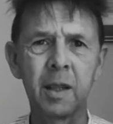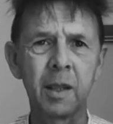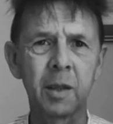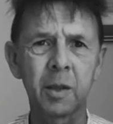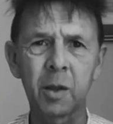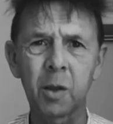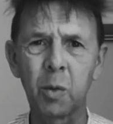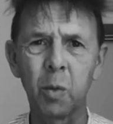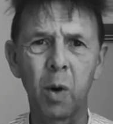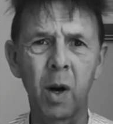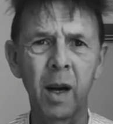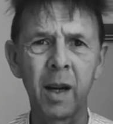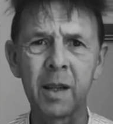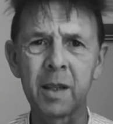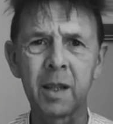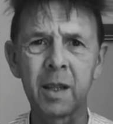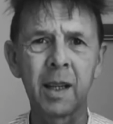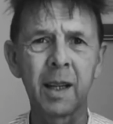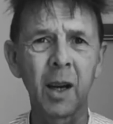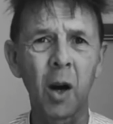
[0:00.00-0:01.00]

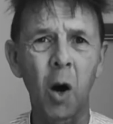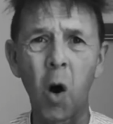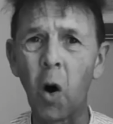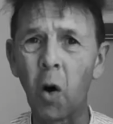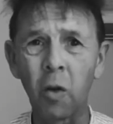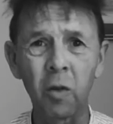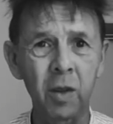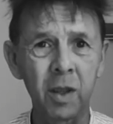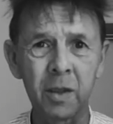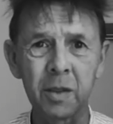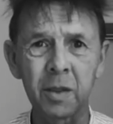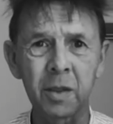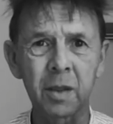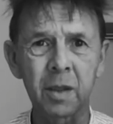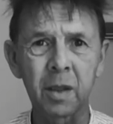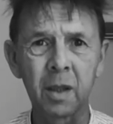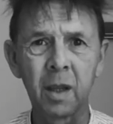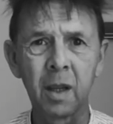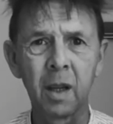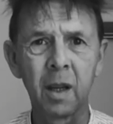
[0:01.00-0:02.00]
disquieting
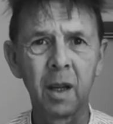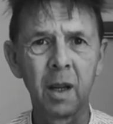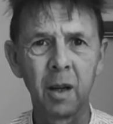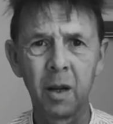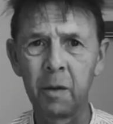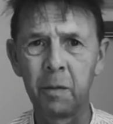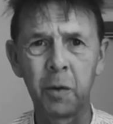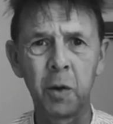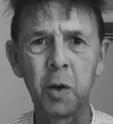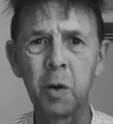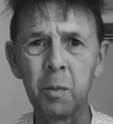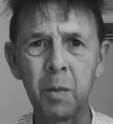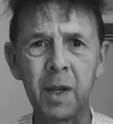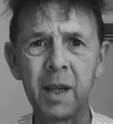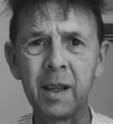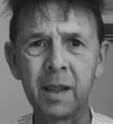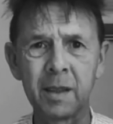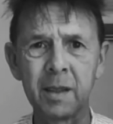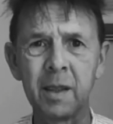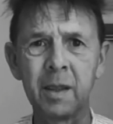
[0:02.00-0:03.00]
horrors of human
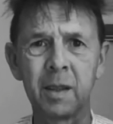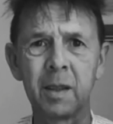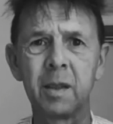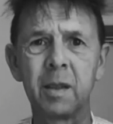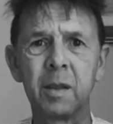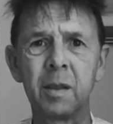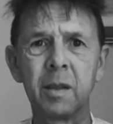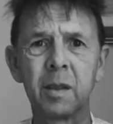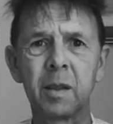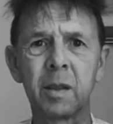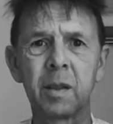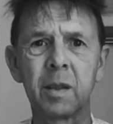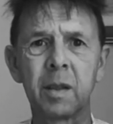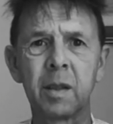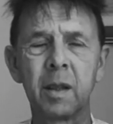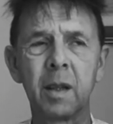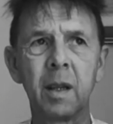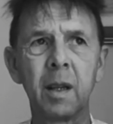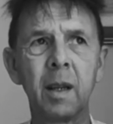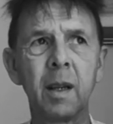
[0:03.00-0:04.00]
existence.
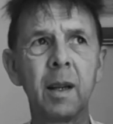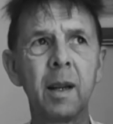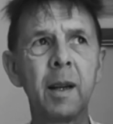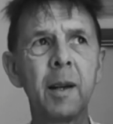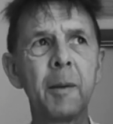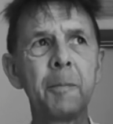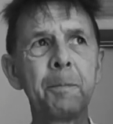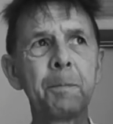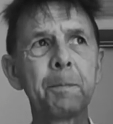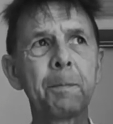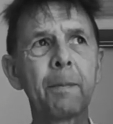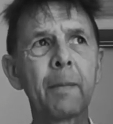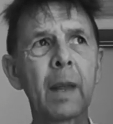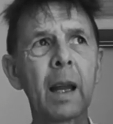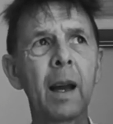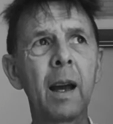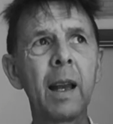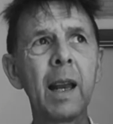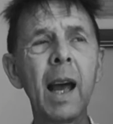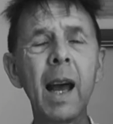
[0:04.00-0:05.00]

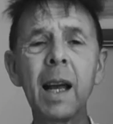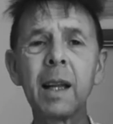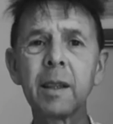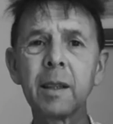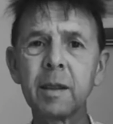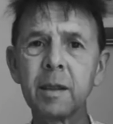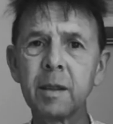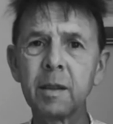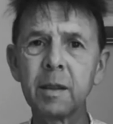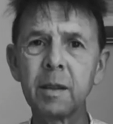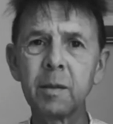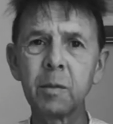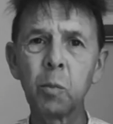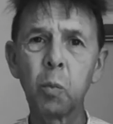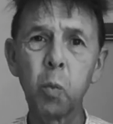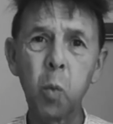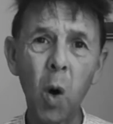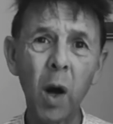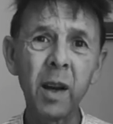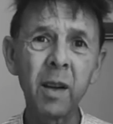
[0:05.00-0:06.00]
And that
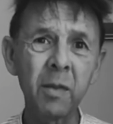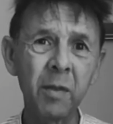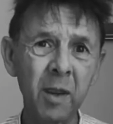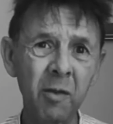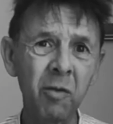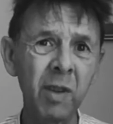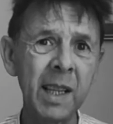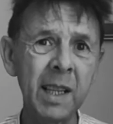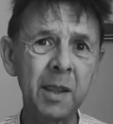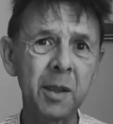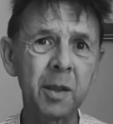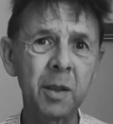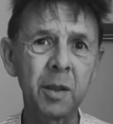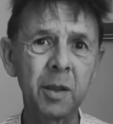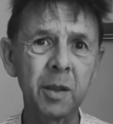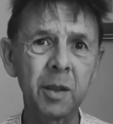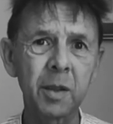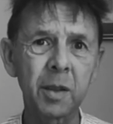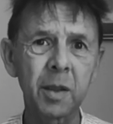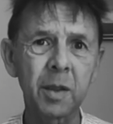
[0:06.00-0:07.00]
one of the
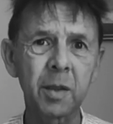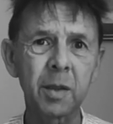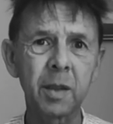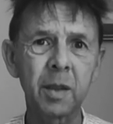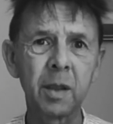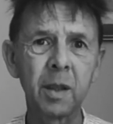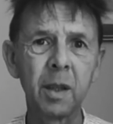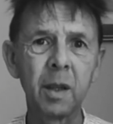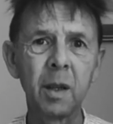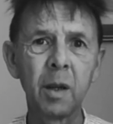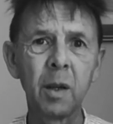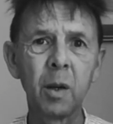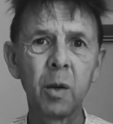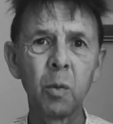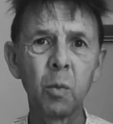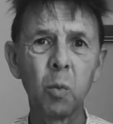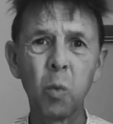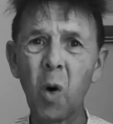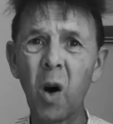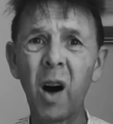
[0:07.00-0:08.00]
reasons
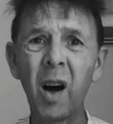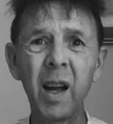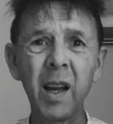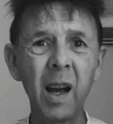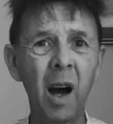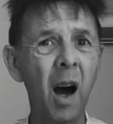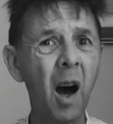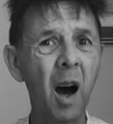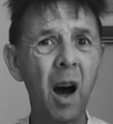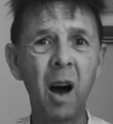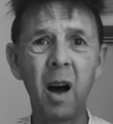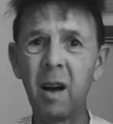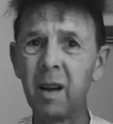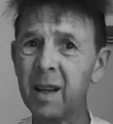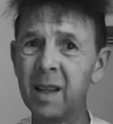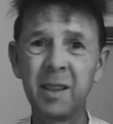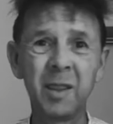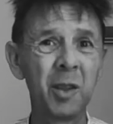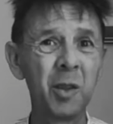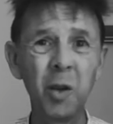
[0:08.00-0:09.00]
why art
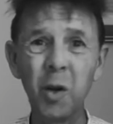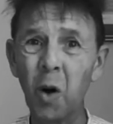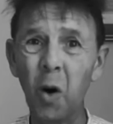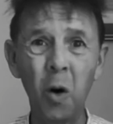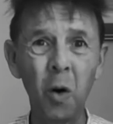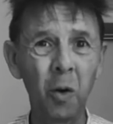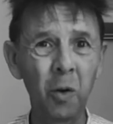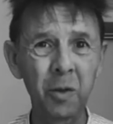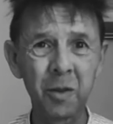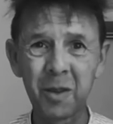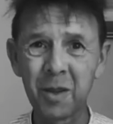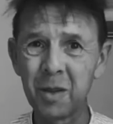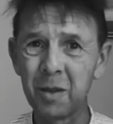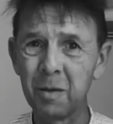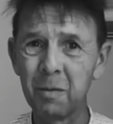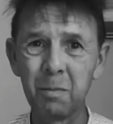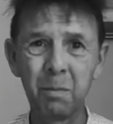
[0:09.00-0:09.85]
is not